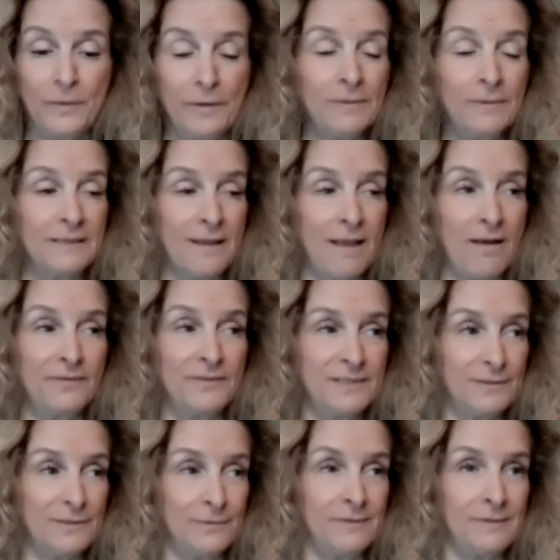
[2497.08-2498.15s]
We would love
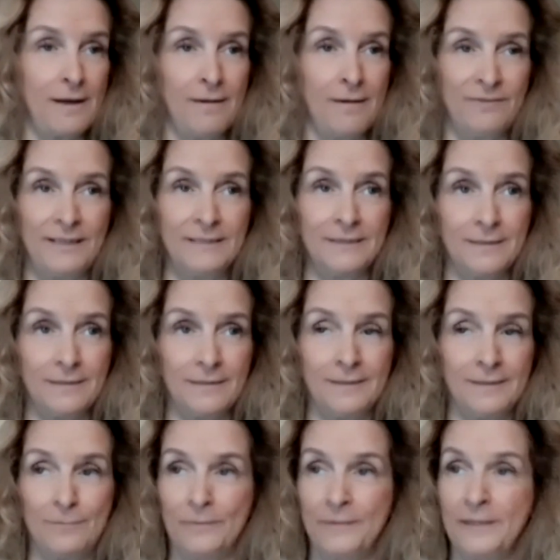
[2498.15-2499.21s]
to
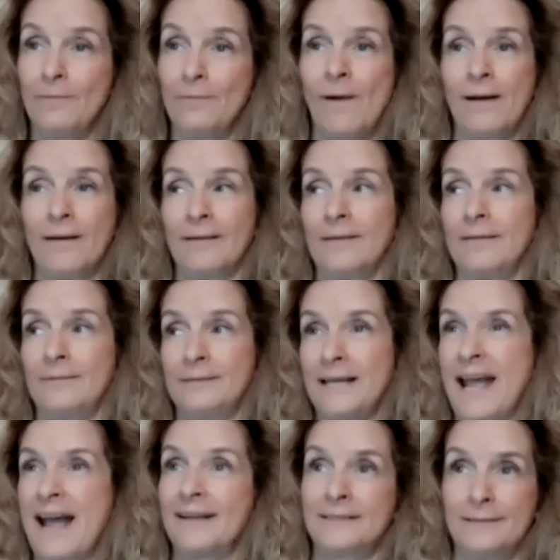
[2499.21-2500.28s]
eventually, we want to go
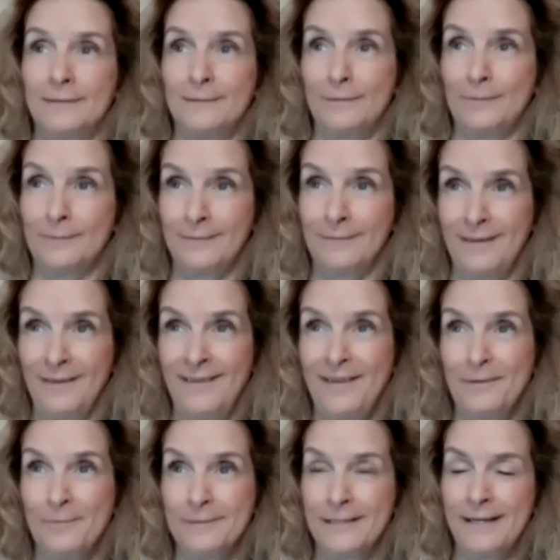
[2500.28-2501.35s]
national.
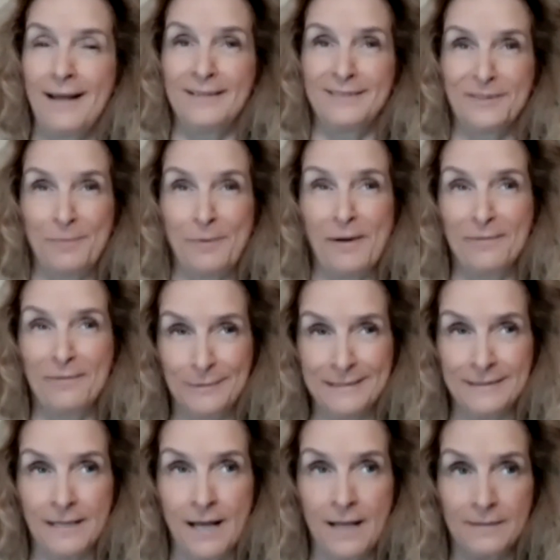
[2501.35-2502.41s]
We're Expo of
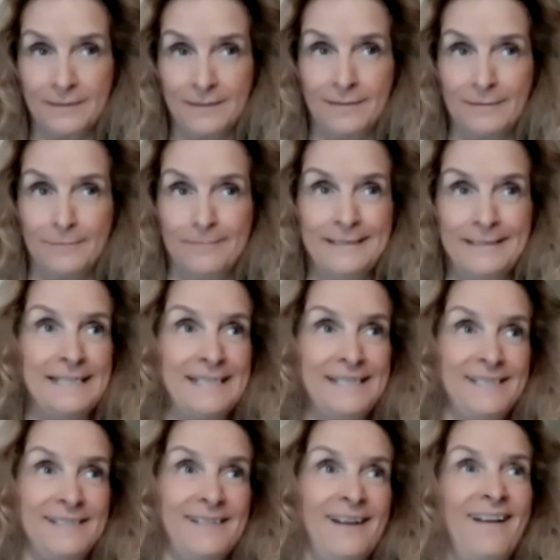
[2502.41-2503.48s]
Wisconsin. We
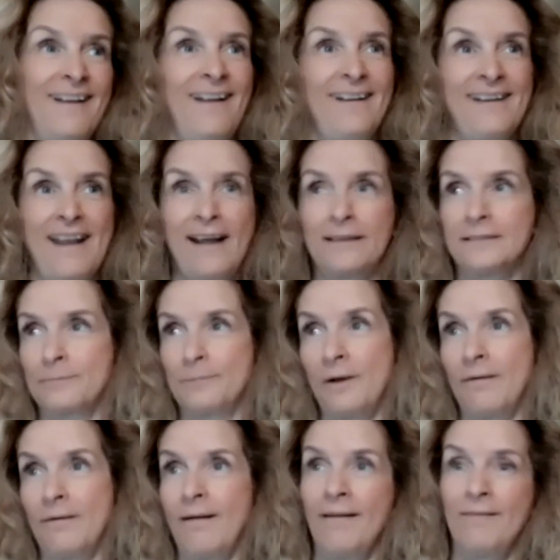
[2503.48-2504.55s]
need an
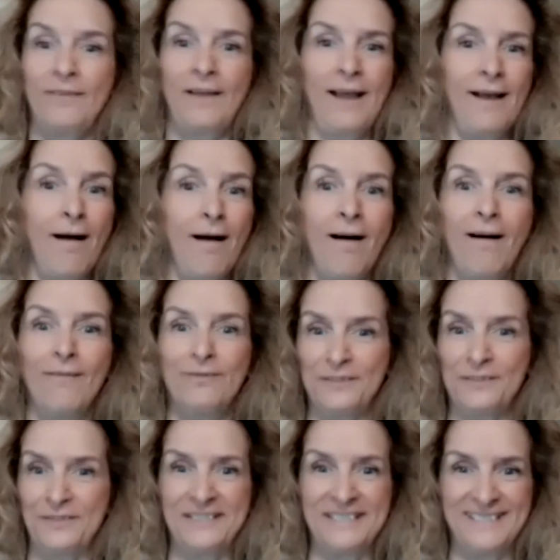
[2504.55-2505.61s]
Expo of all
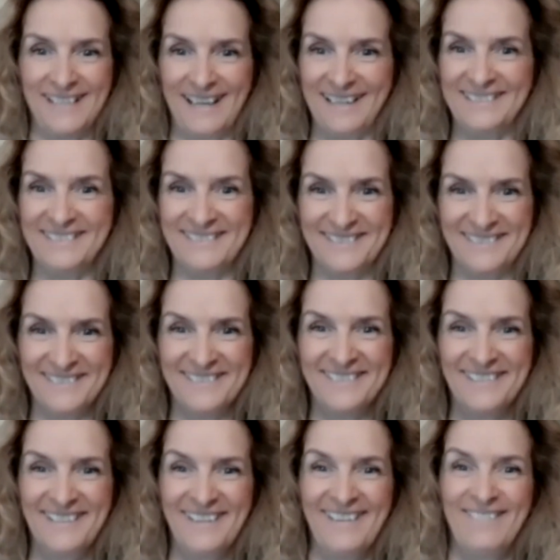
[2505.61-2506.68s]
50 states.
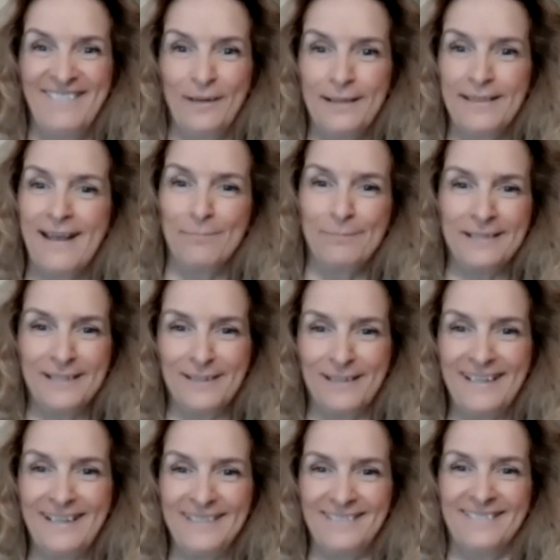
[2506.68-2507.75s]
Wouldn't that be
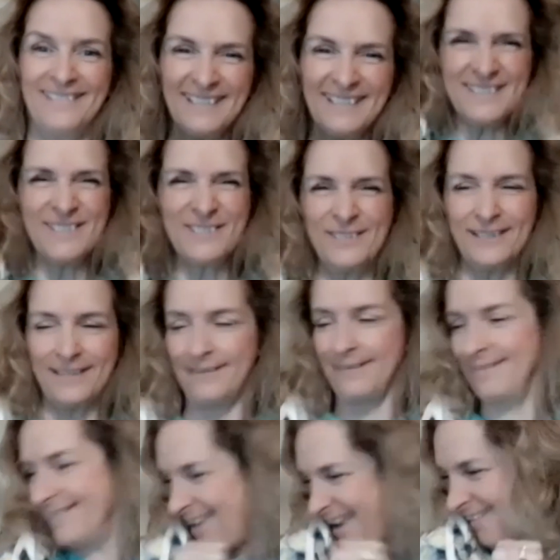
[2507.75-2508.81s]
great? Let's do it.
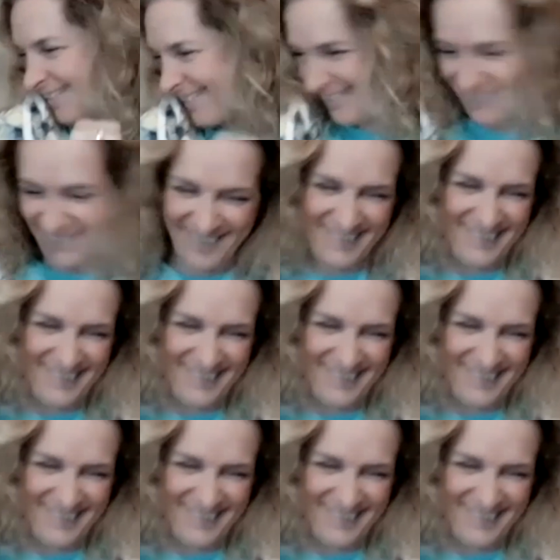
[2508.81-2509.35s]
Yes.